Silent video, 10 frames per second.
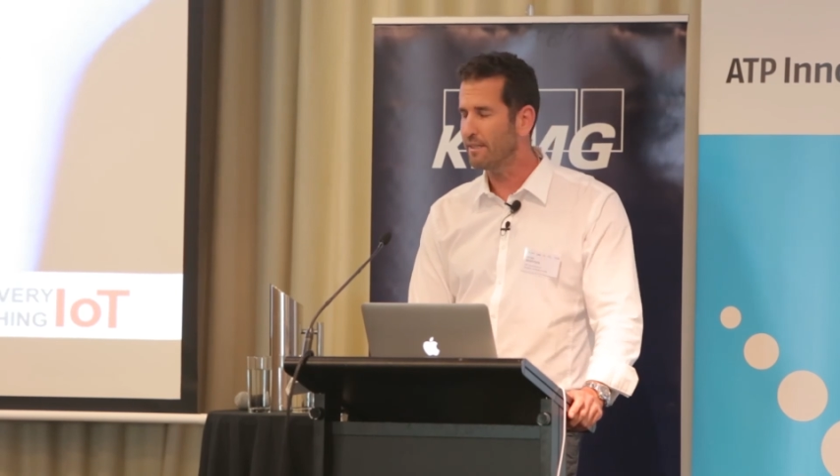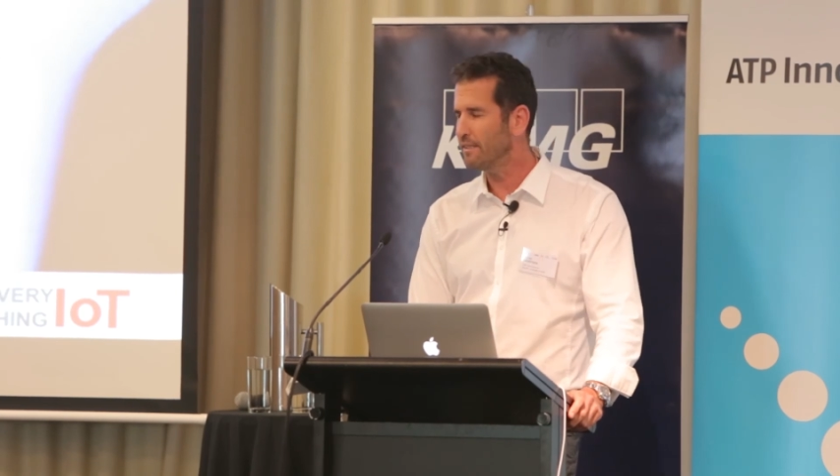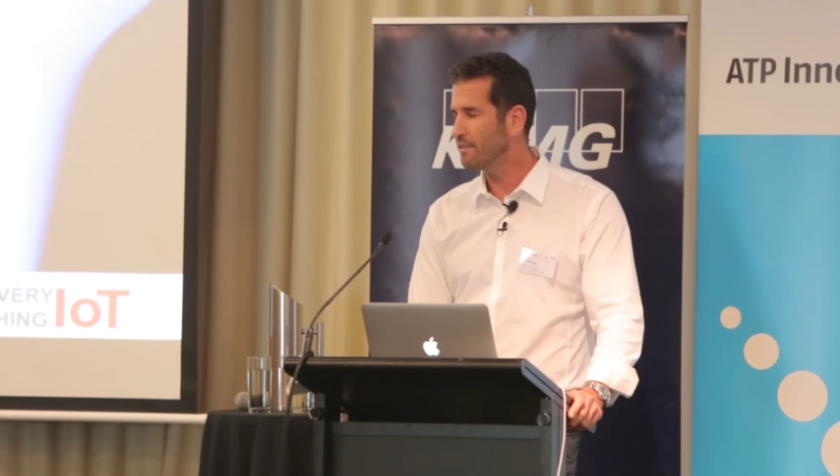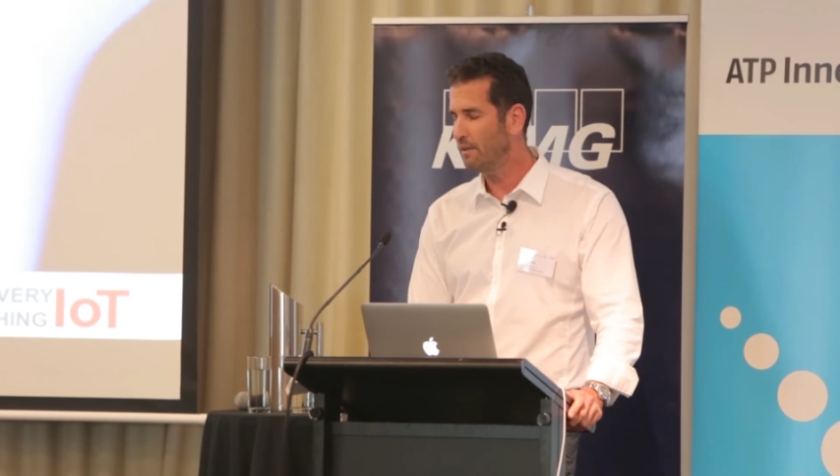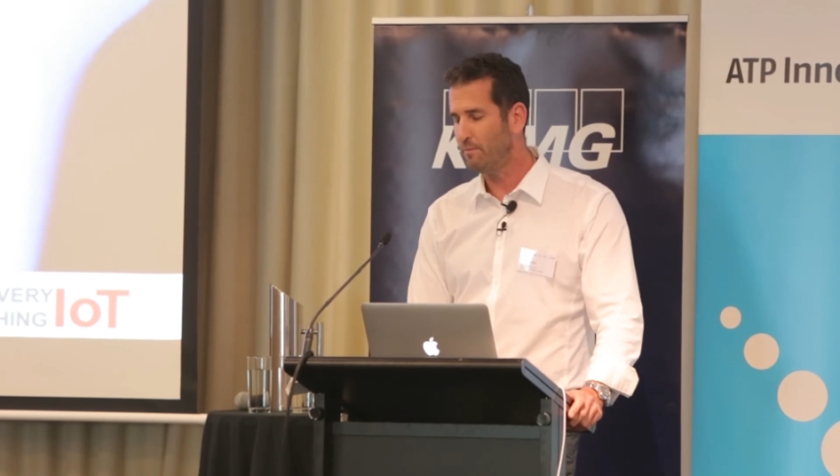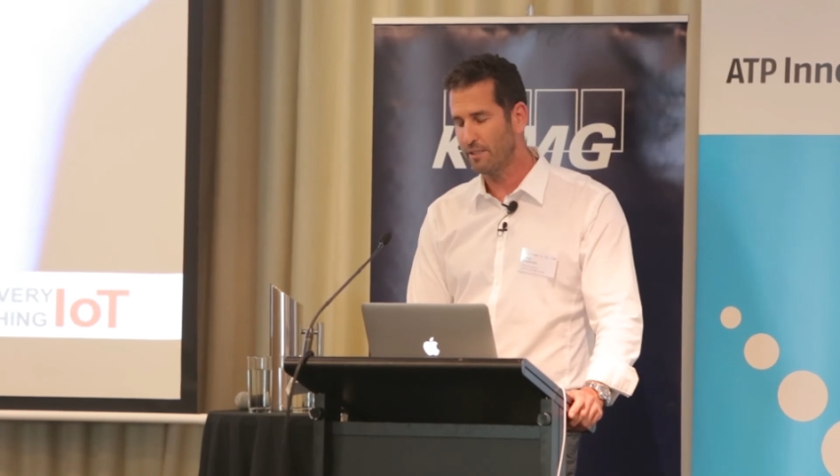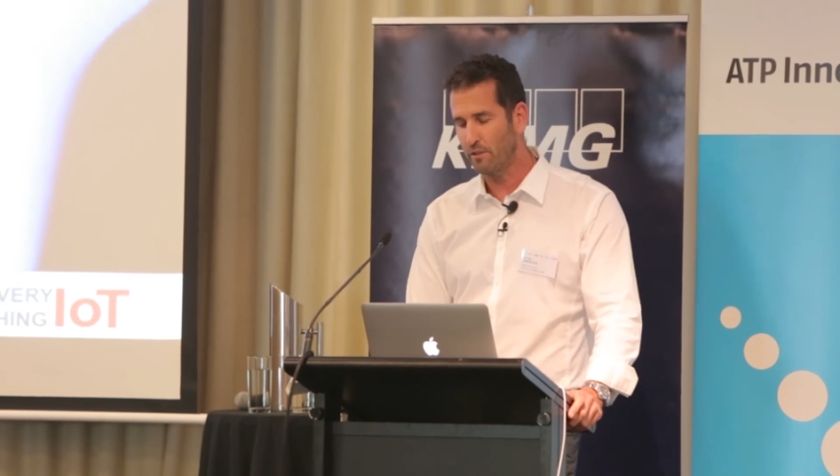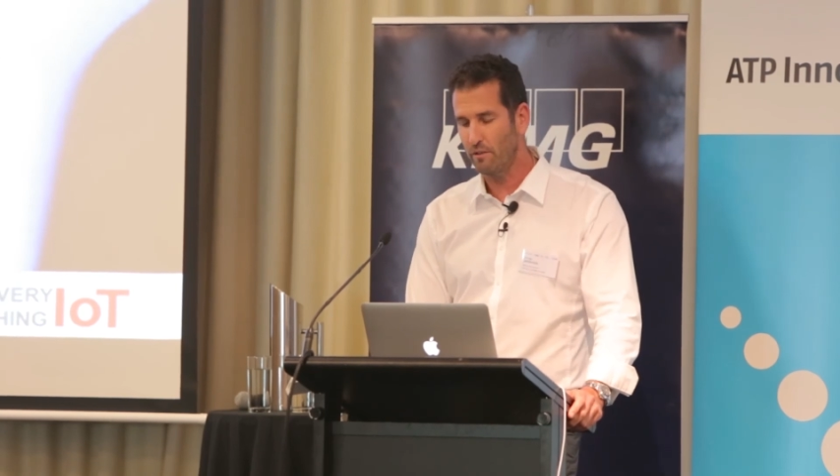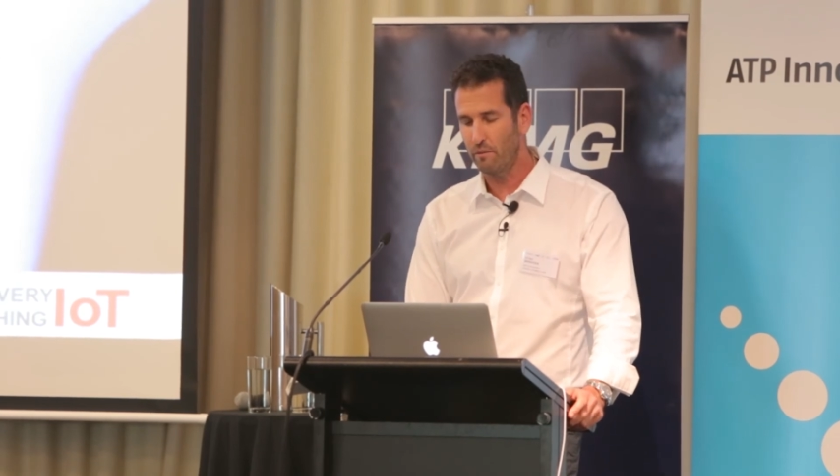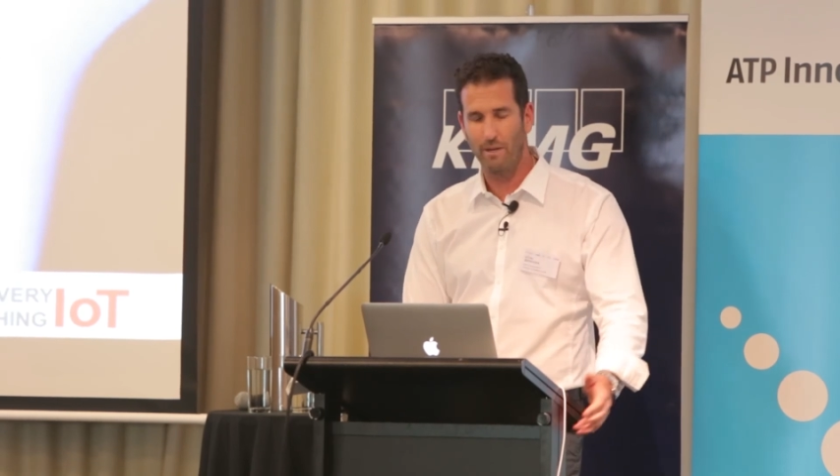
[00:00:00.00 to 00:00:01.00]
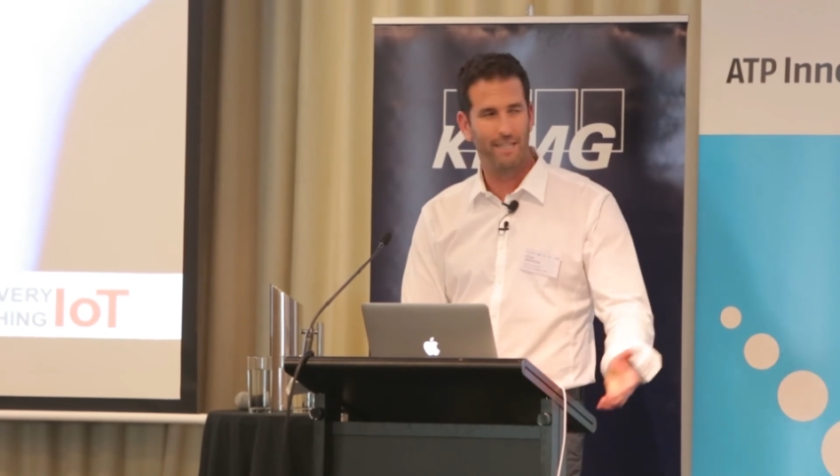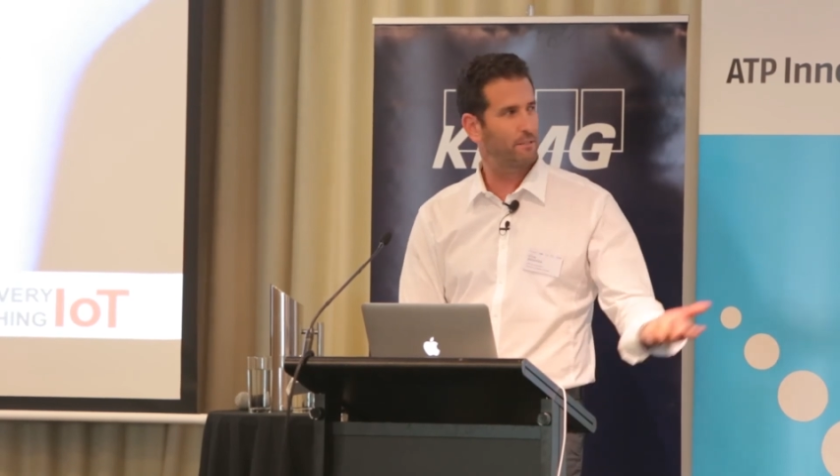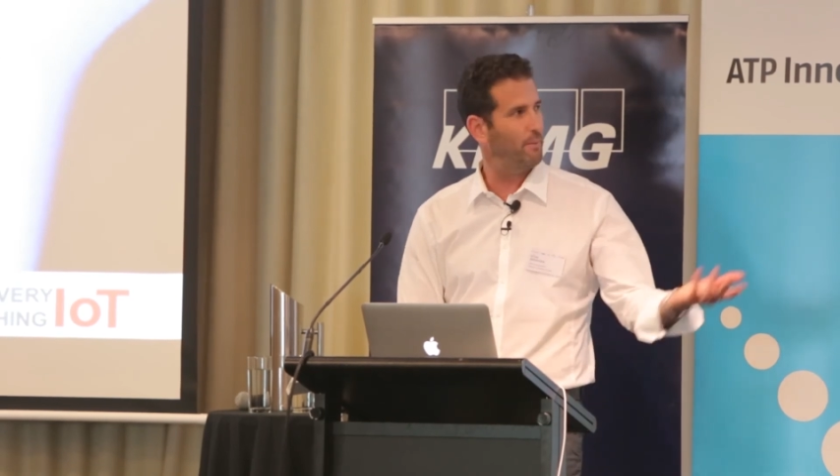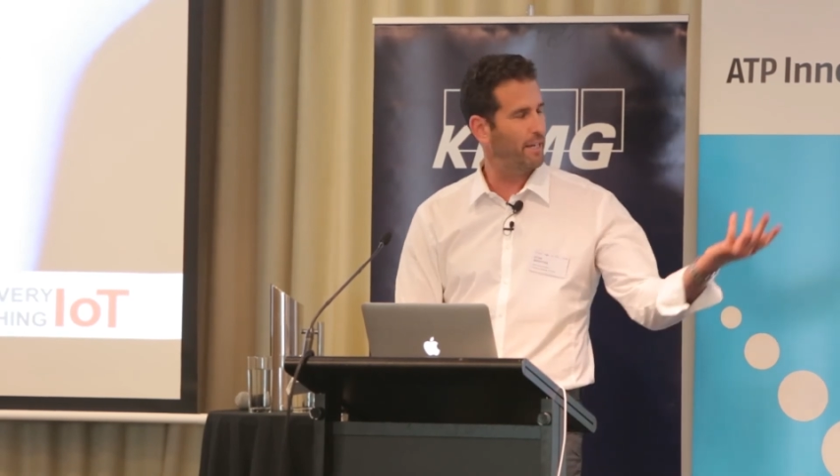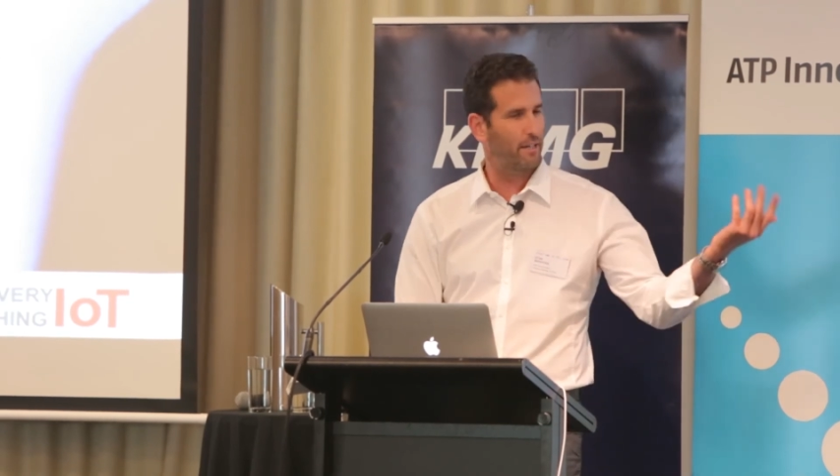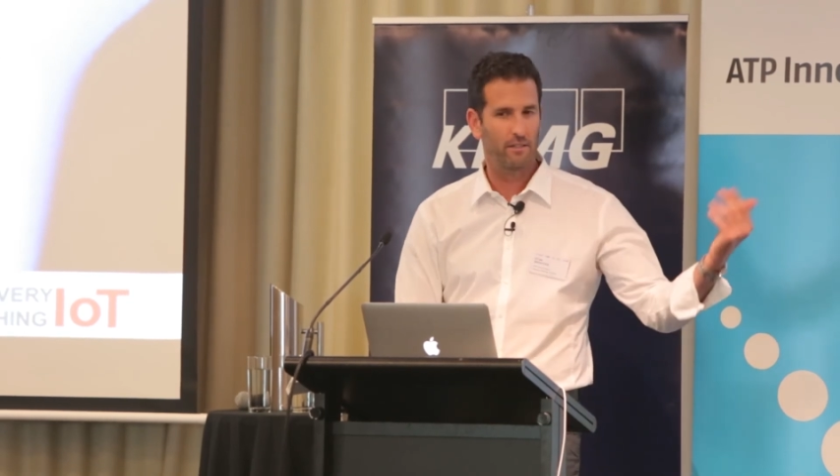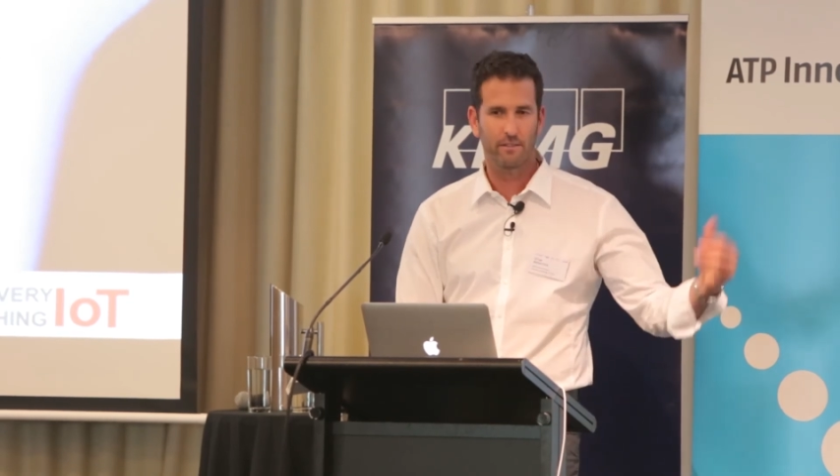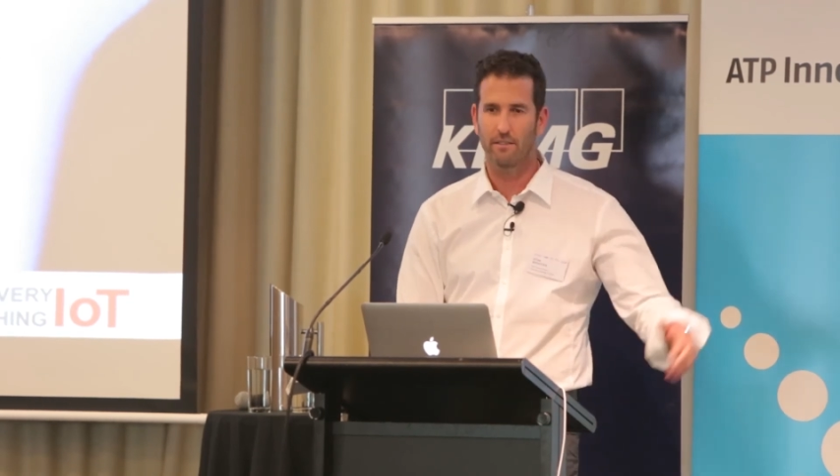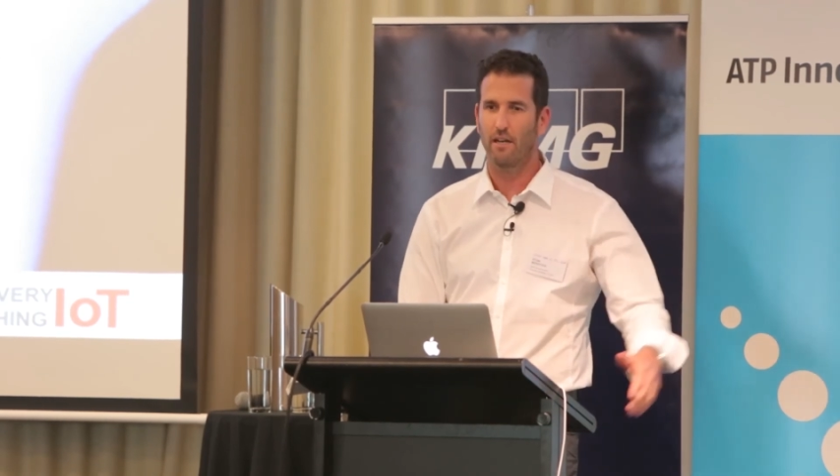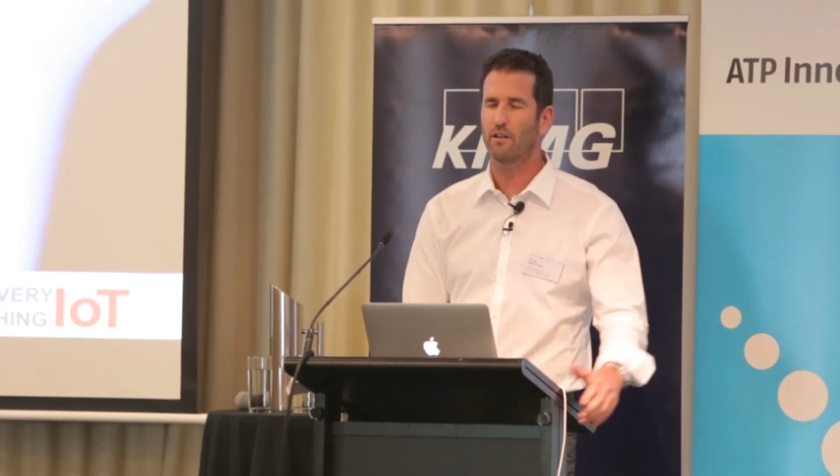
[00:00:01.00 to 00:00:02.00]
It has an impact on
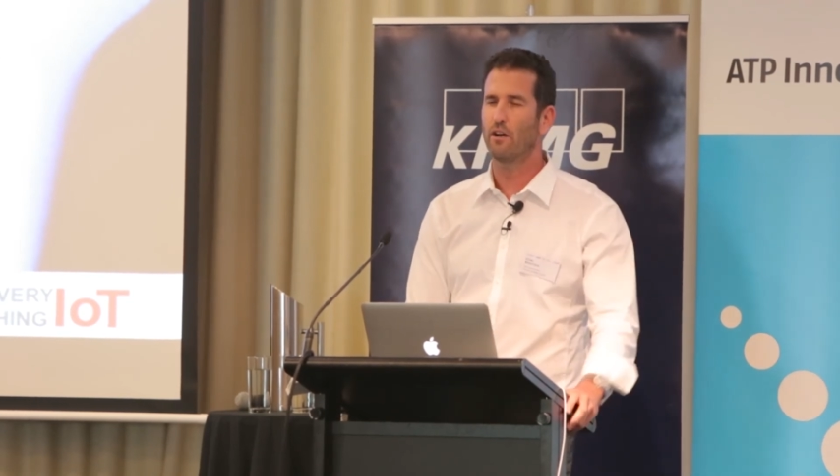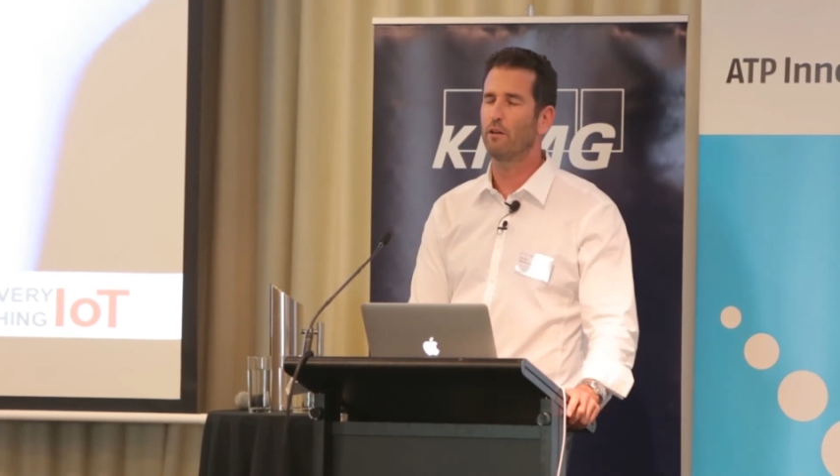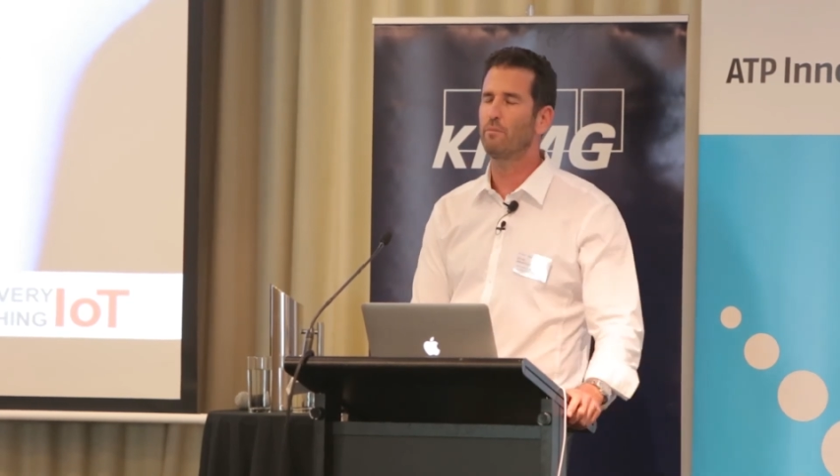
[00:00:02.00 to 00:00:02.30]
pacemakers that are going